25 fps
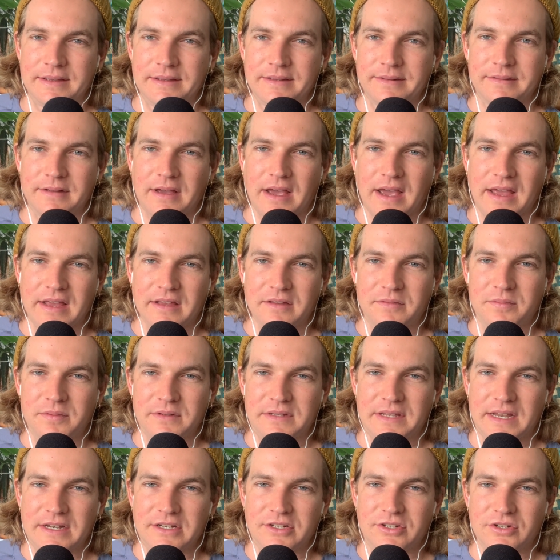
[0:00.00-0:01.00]
highest
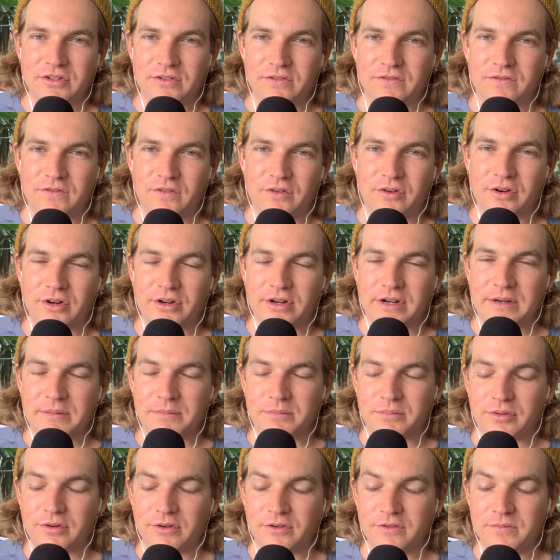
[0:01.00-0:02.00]
potential for
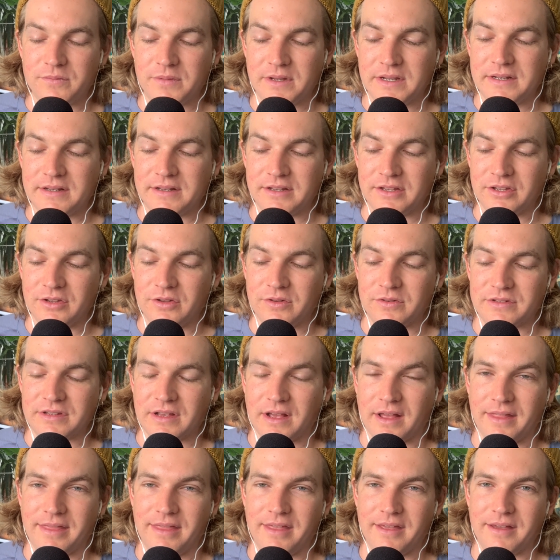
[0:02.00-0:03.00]
improvement, you saw
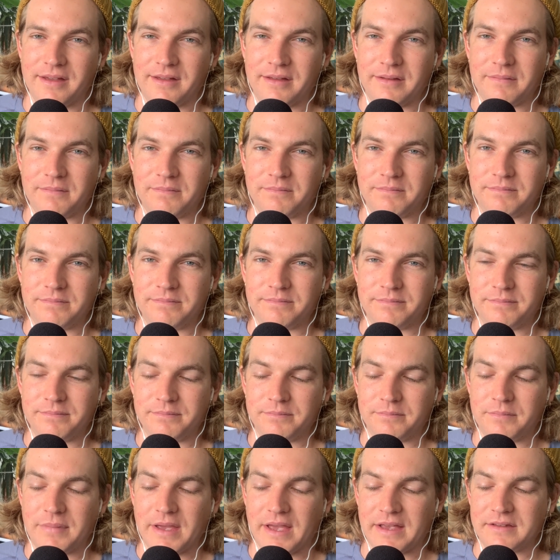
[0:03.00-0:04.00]
the
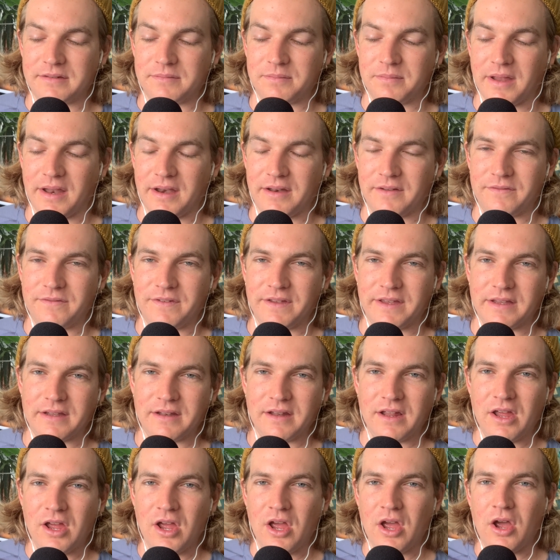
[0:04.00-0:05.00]
best benefit
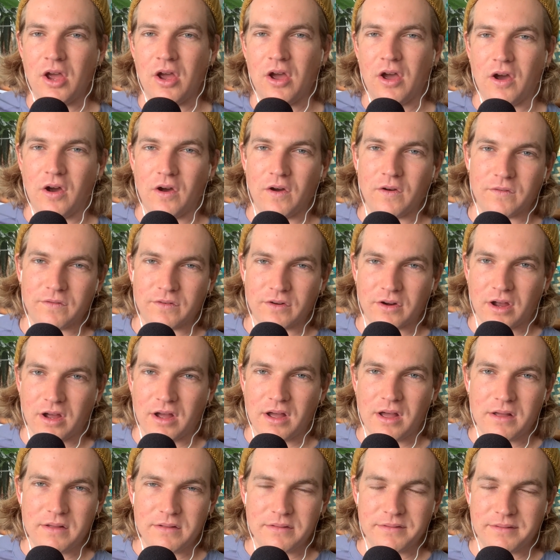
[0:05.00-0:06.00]

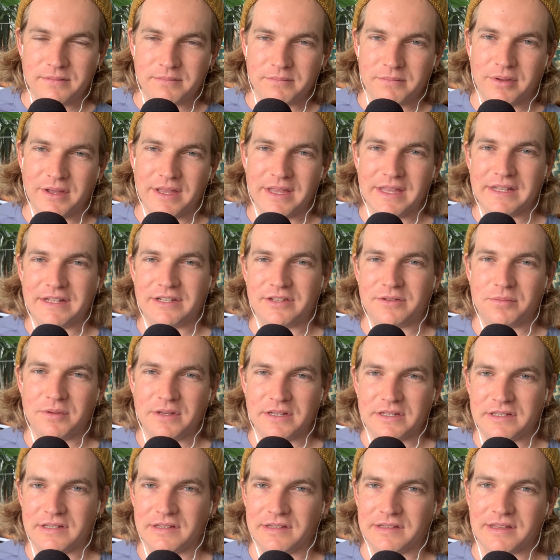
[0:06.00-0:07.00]
overall, but each
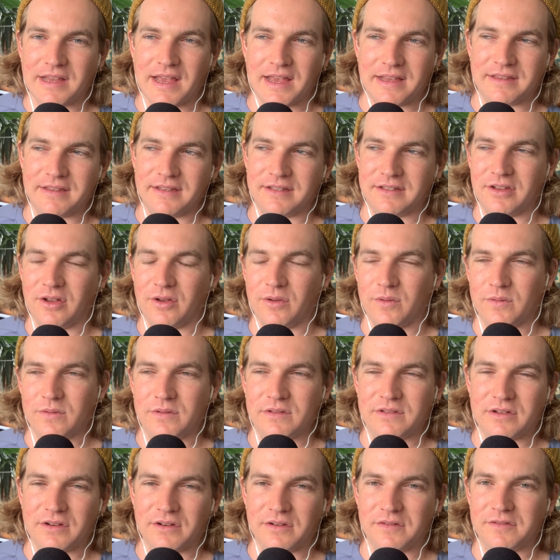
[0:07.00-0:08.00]
species has its own
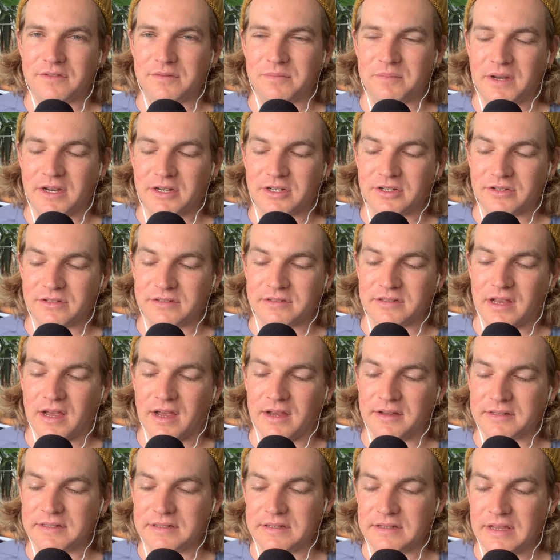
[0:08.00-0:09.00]
sort of special
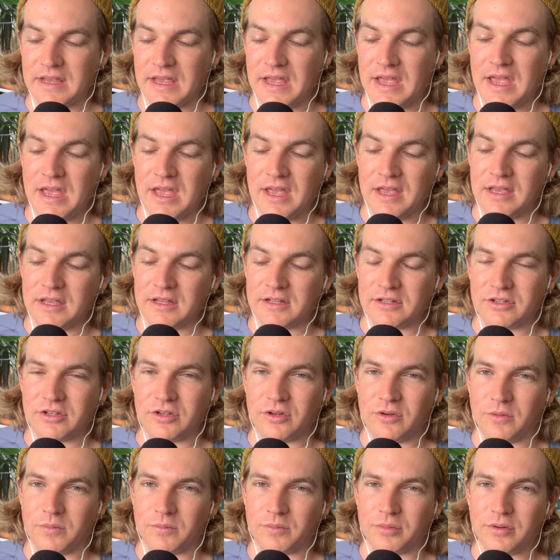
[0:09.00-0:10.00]
sauce to
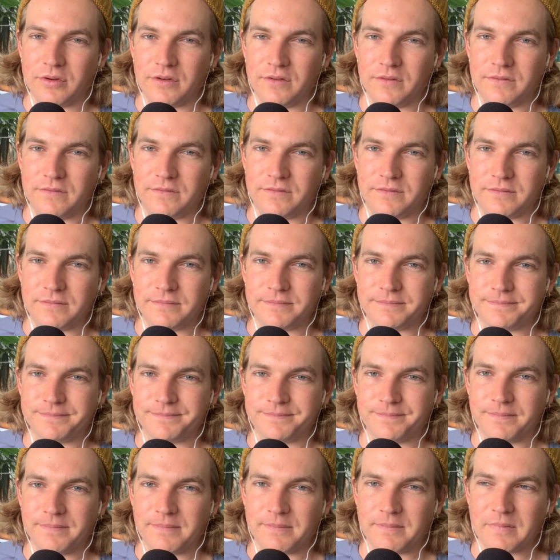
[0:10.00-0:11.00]
improve
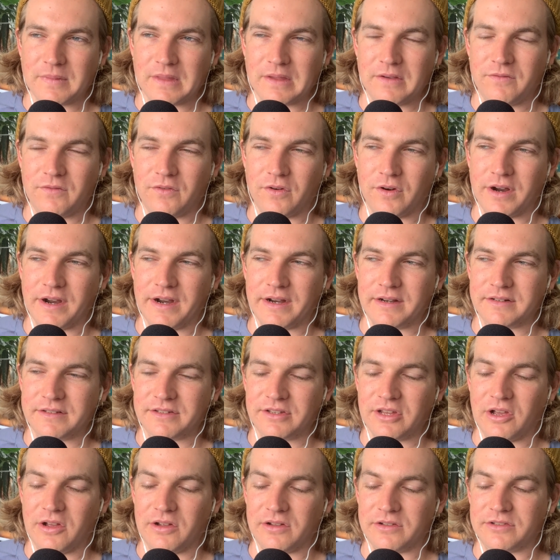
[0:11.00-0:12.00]
for it.
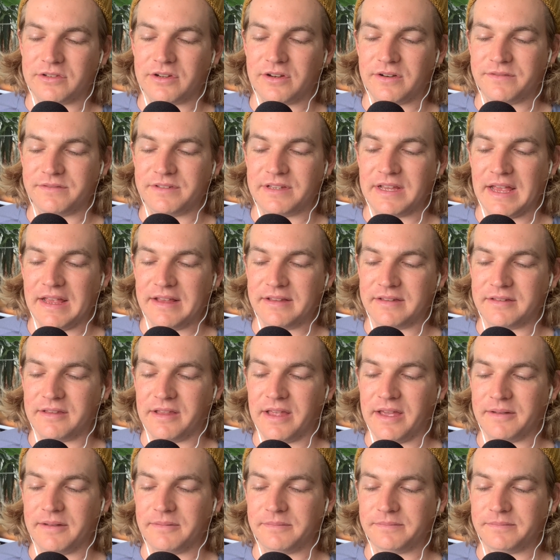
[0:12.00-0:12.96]
So it sort of says that